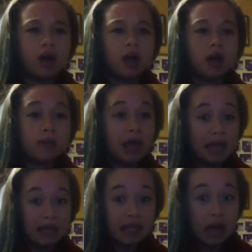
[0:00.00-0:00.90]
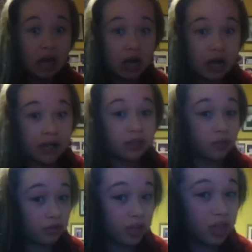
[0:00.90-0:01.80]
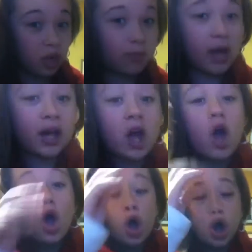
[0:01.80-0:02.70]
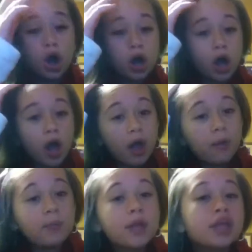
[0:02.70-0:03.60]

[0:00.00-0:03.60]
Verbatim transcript: or Emma Kate and I don't really go by our um,